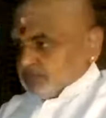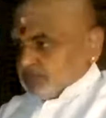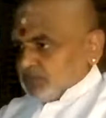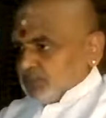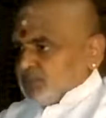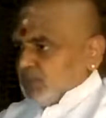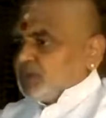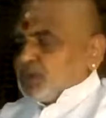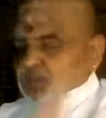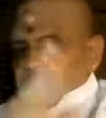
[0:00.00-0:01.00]
this I would
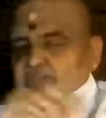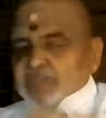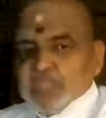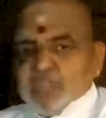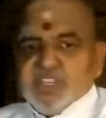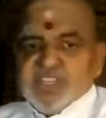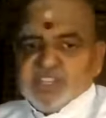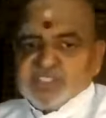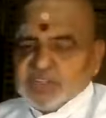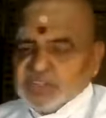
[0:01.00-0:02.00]
have told in the evening
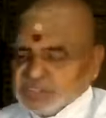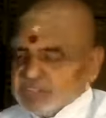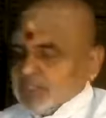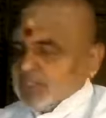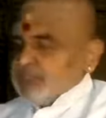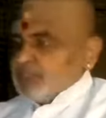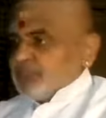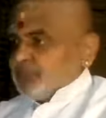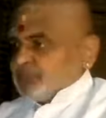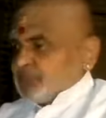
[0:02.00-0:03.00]
itself yesterday,
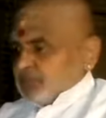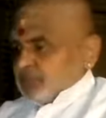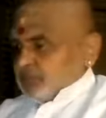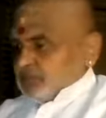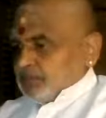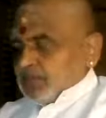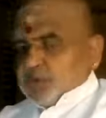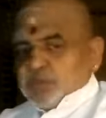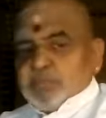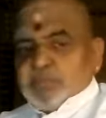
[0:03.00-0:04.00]
but I
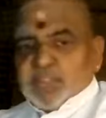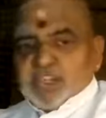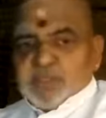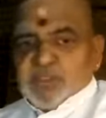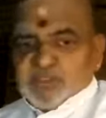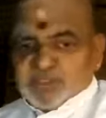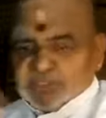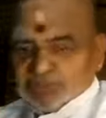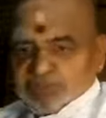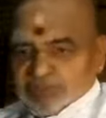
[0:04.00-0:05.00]
couldn't make it
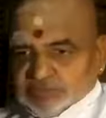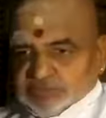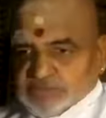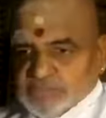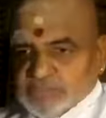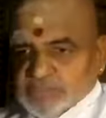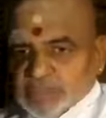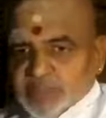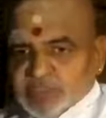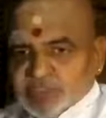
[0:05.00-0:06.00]
because
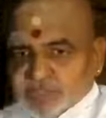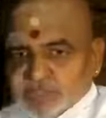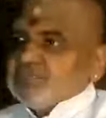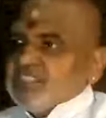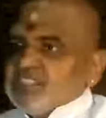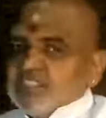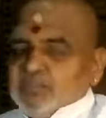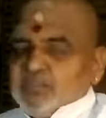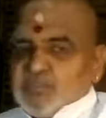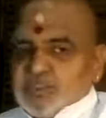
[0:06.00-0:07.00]
time is up. It
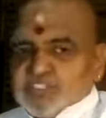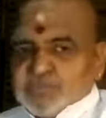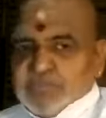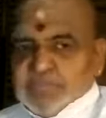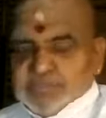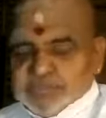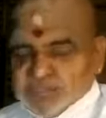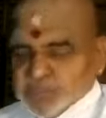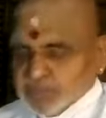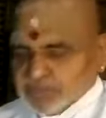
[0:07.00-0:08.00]
warns me,
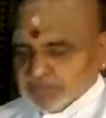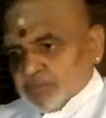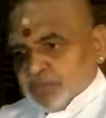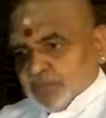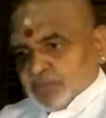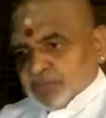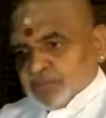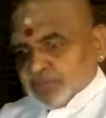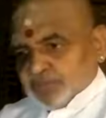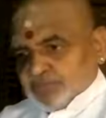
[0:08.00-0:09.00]
stop. Because